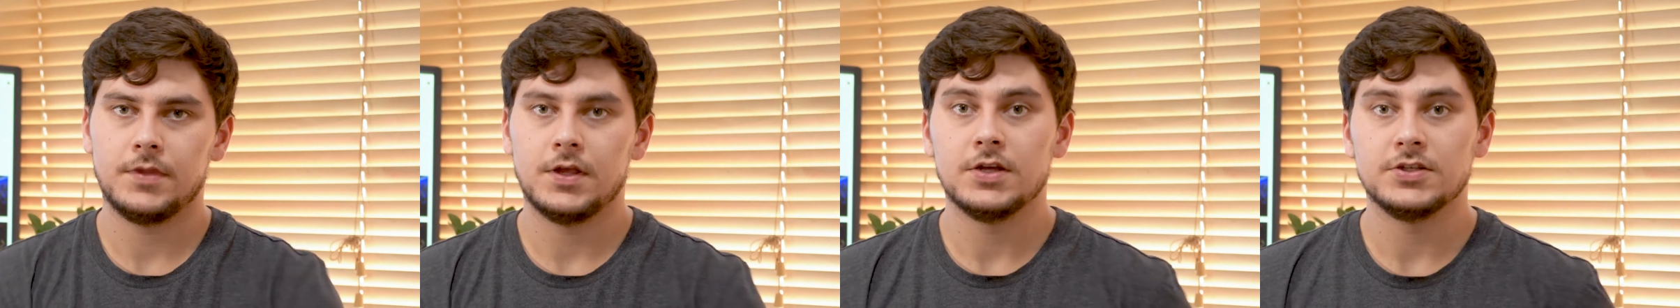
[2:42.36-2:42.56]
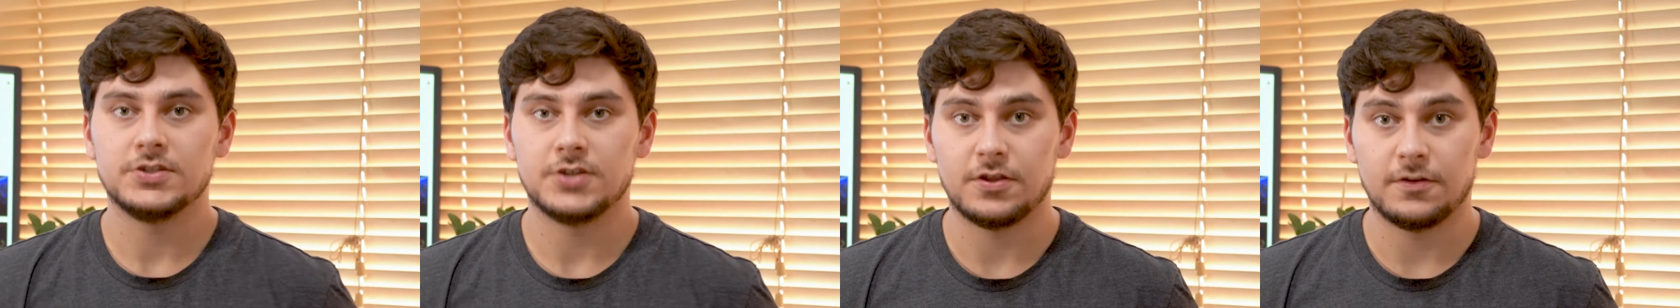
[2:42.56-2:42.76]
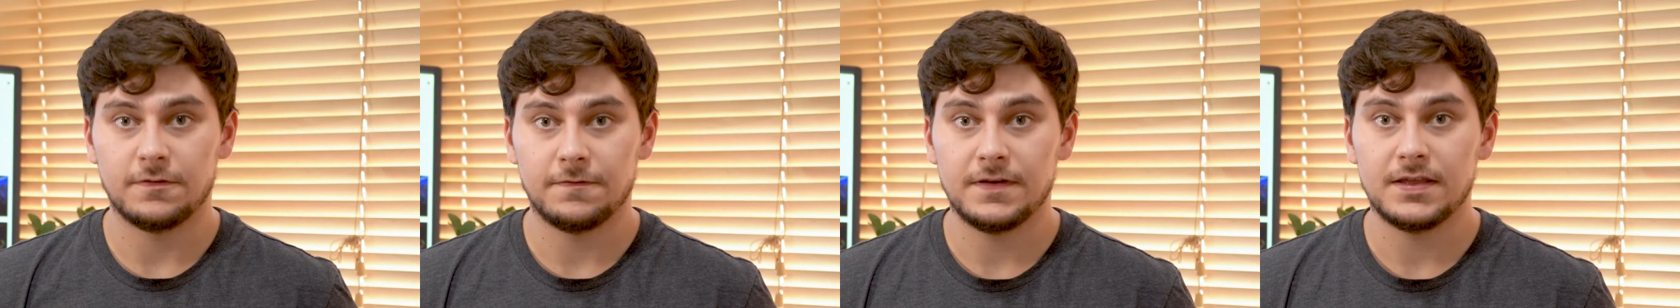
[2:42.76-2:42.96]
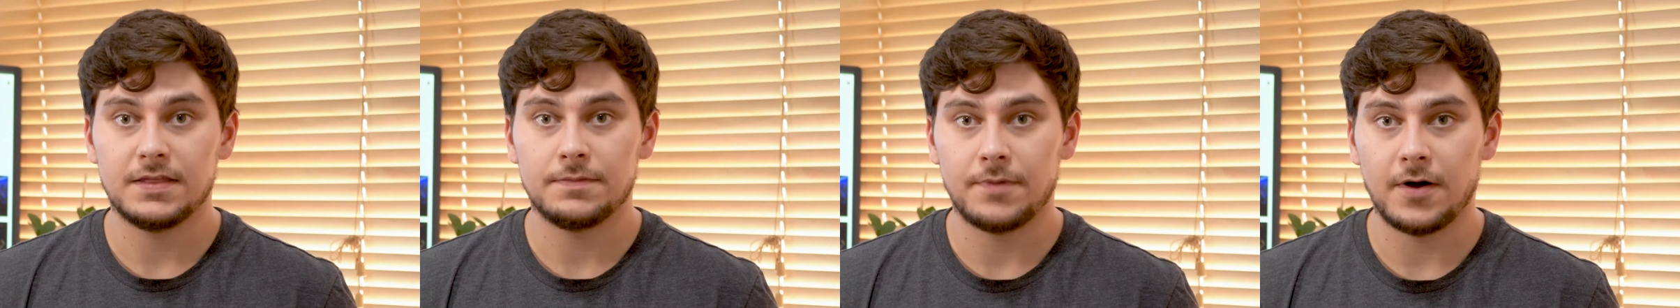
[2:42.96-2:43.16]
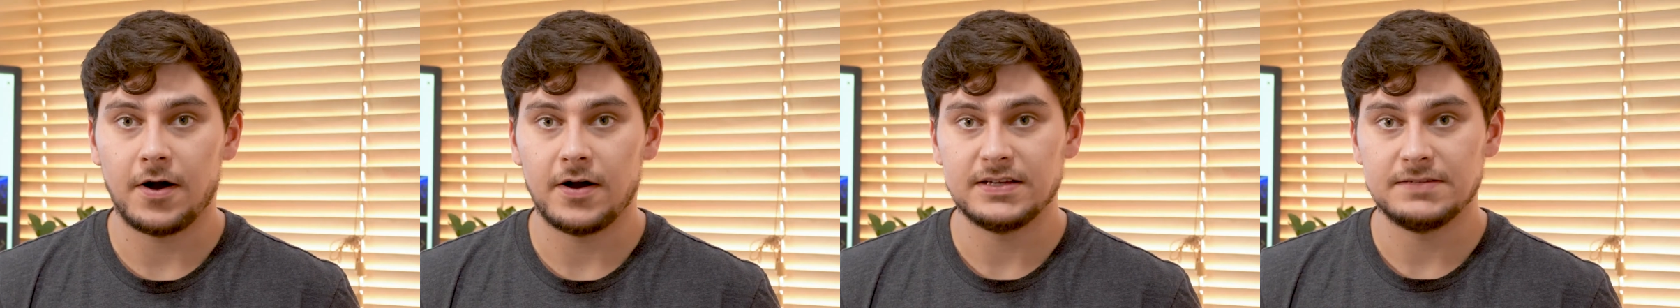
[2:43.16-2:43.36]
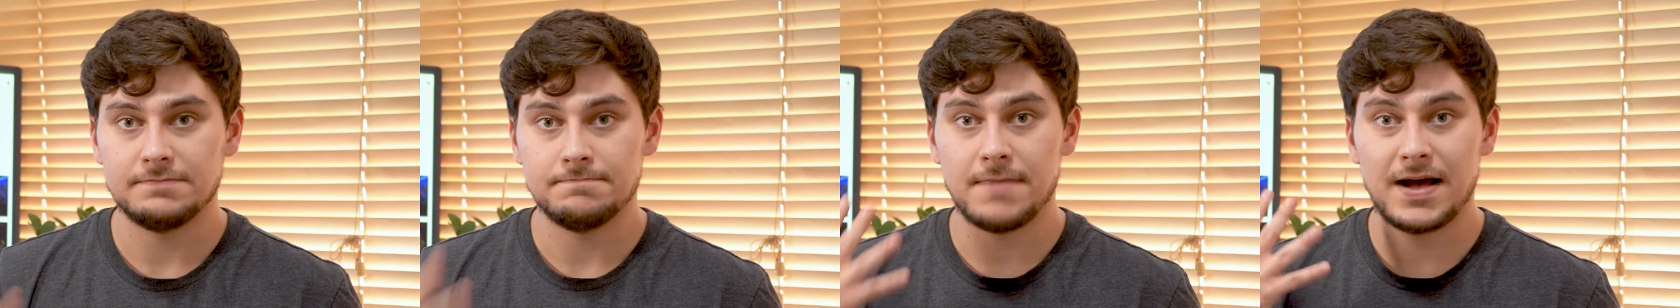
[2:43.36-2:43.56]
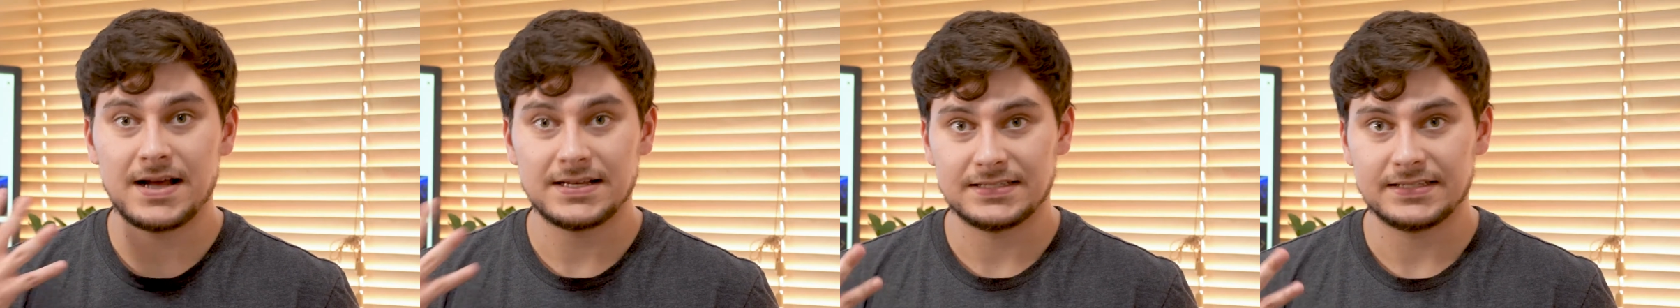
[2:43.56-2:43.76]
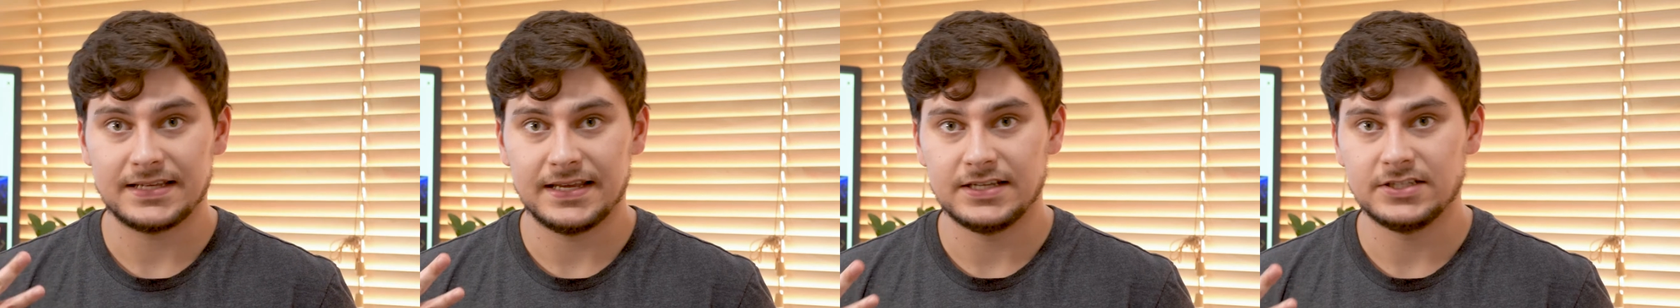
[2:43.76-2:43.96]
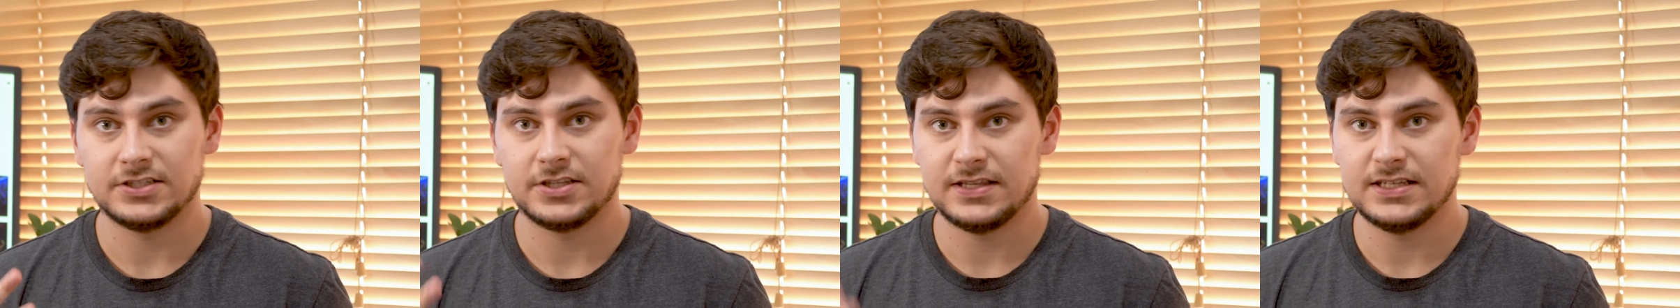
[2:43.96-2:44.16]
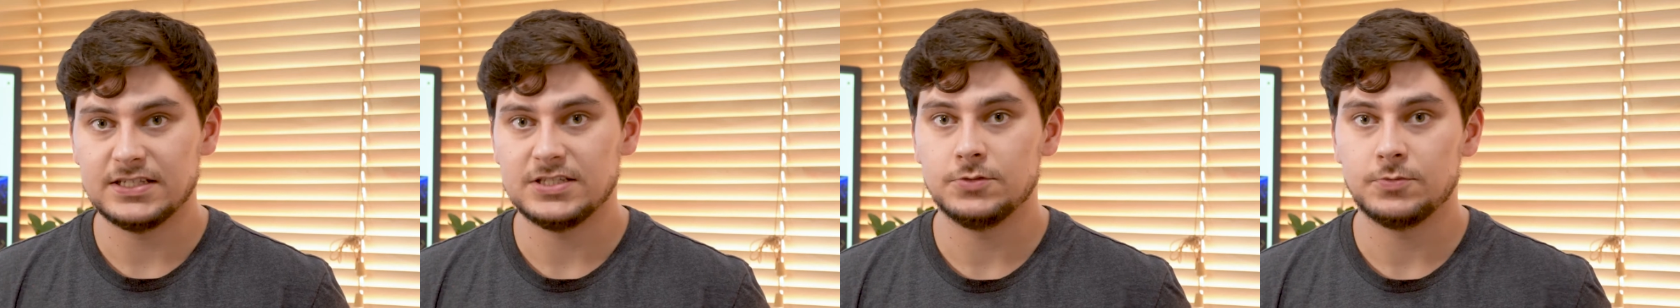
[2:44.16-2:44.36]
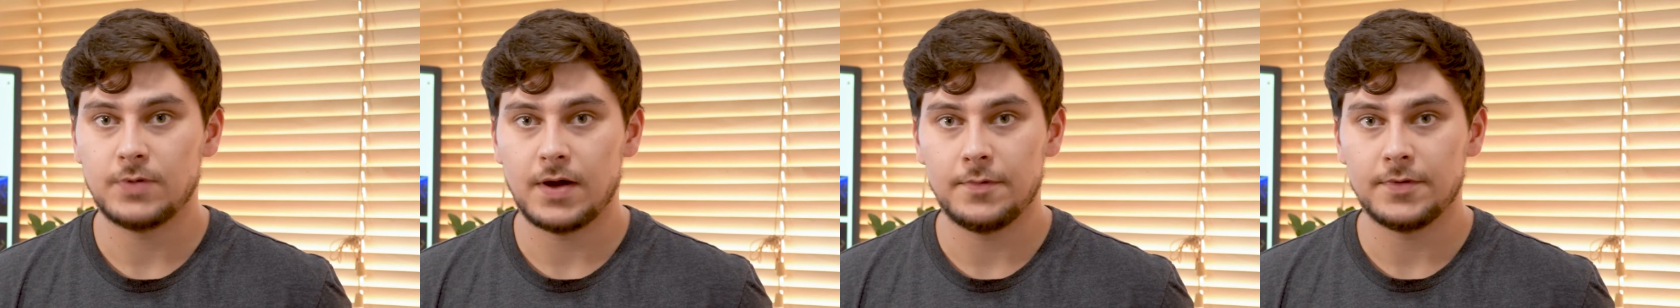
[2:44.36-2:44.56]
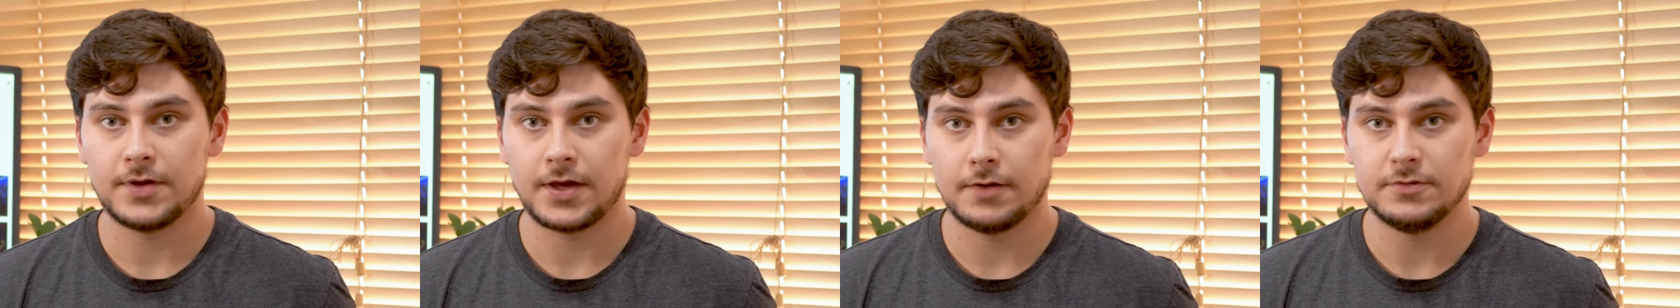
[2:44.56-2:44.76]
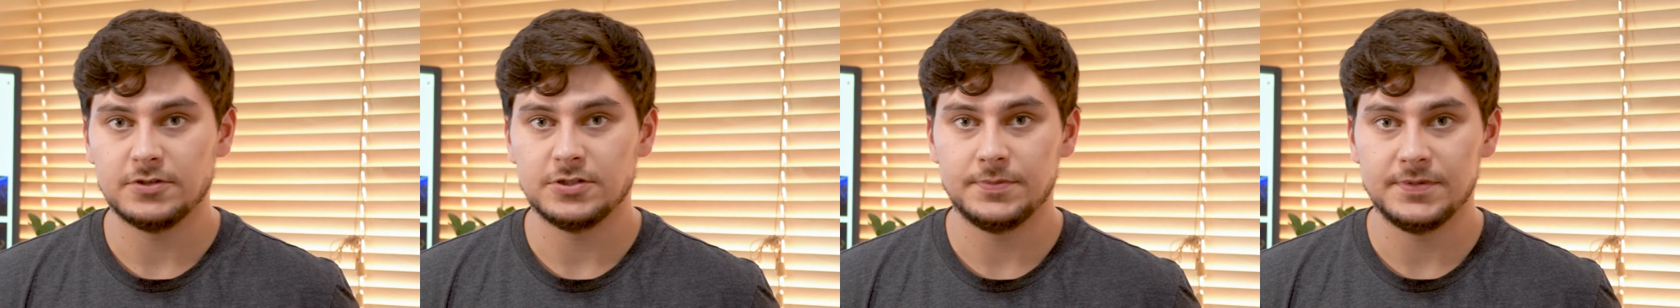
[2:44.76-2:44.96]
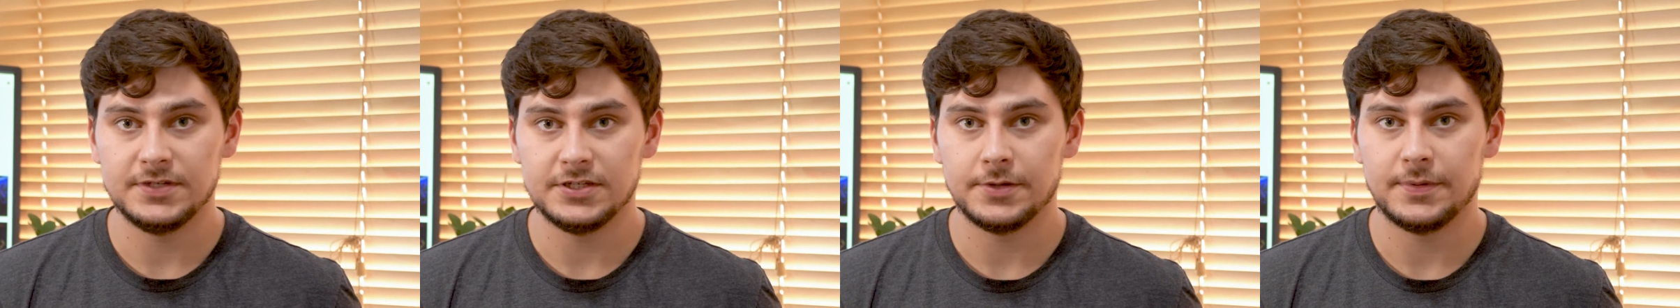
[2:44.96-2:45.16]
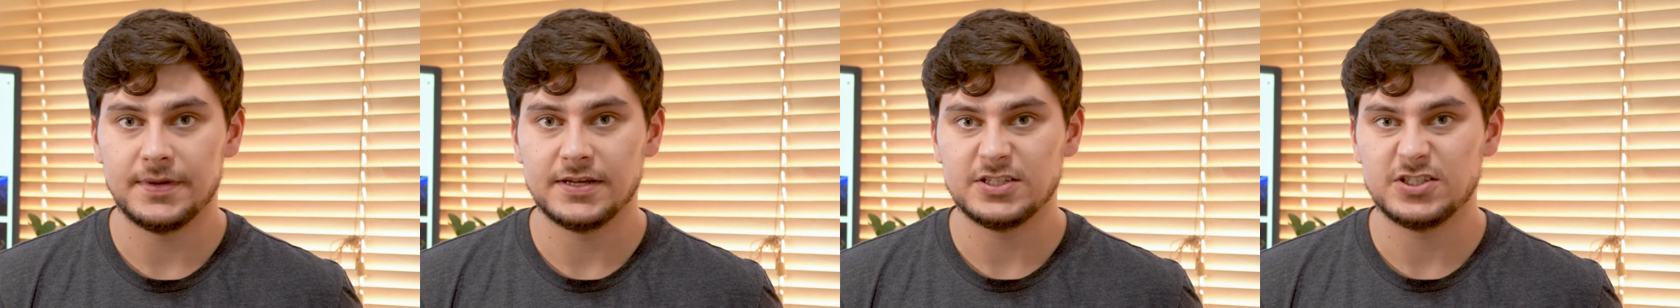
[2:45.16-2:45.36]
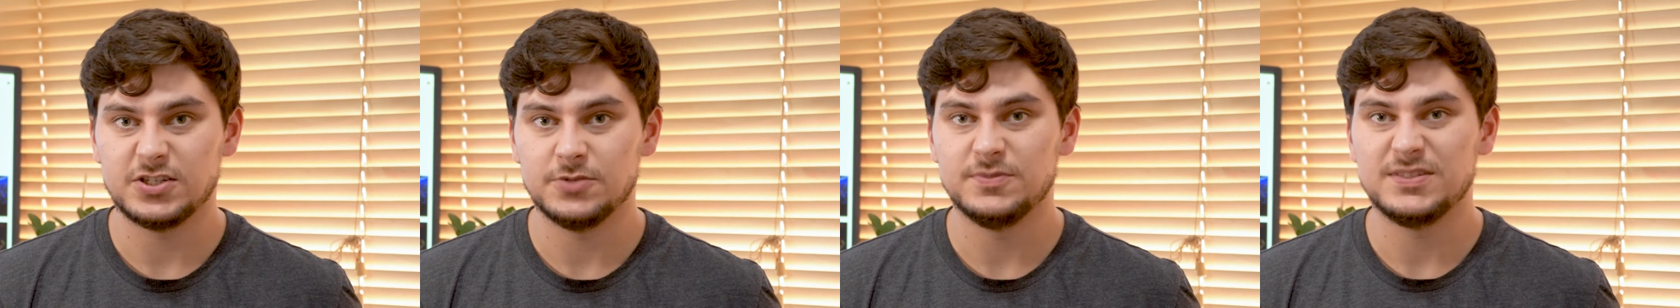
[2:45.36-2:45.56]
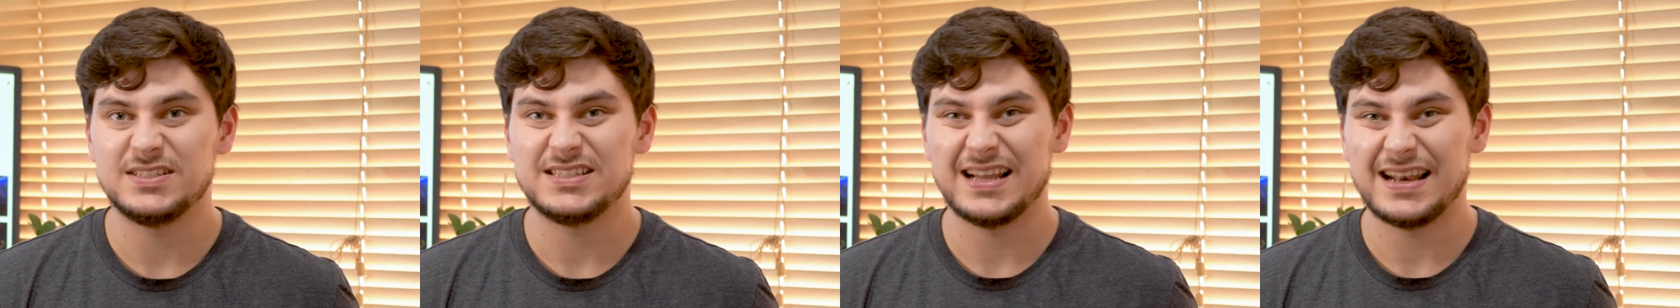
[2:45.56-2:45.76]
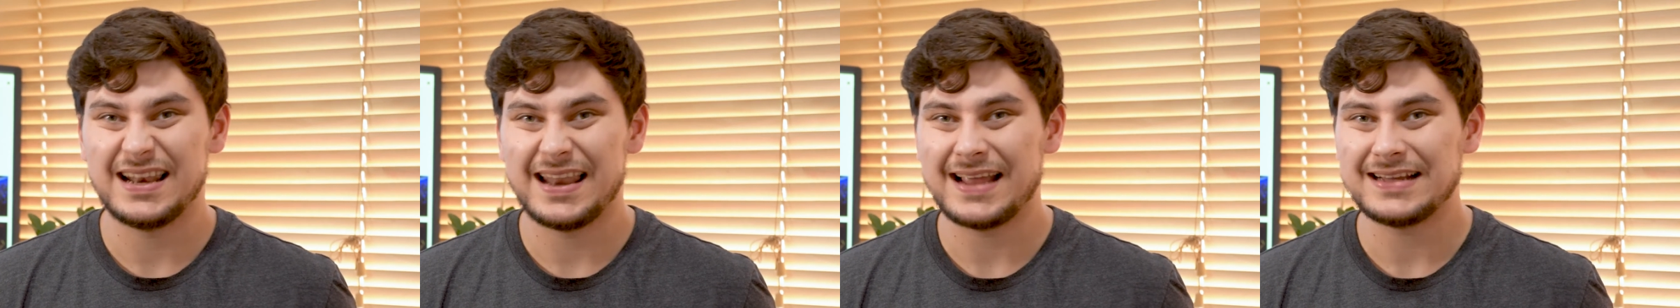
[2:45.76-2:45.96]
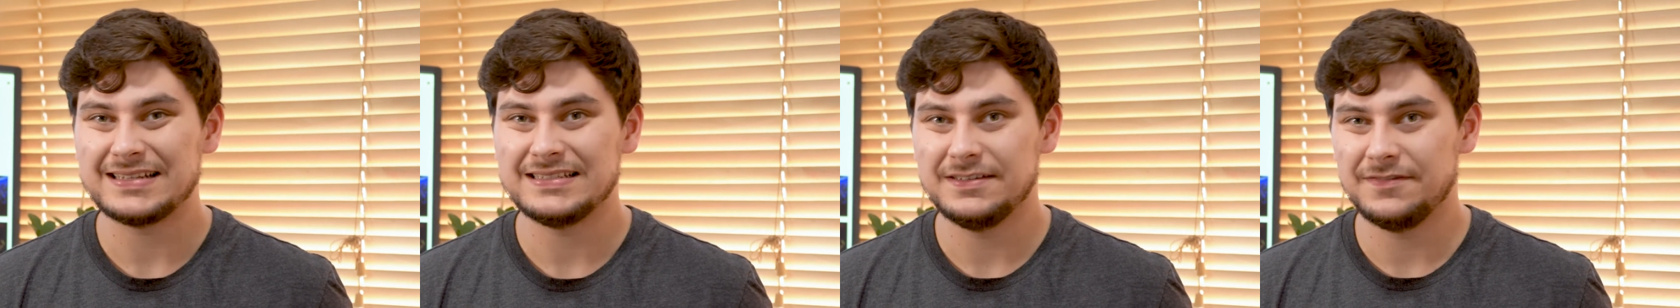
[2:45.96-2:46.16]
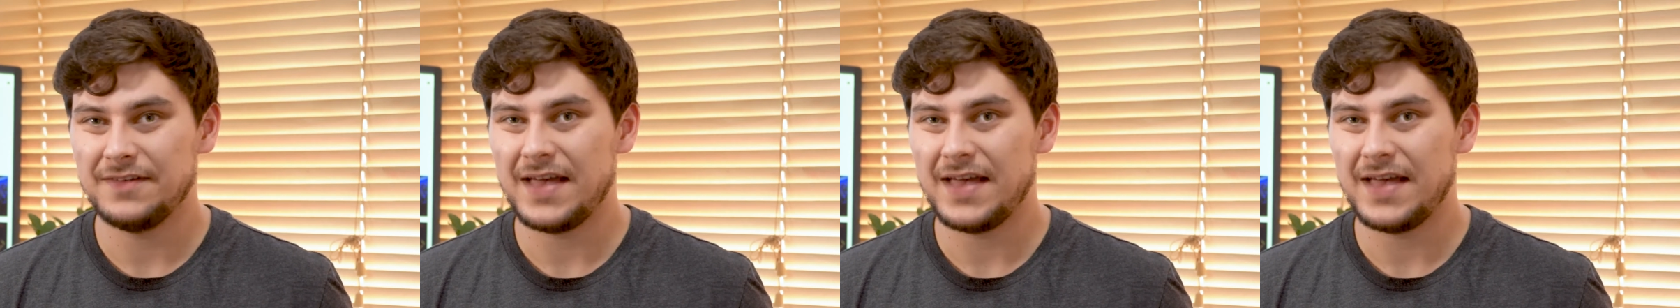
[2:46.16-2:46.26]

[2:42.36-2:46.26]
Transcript: So the fifth part is masking. So this is where we're going to be doing some selective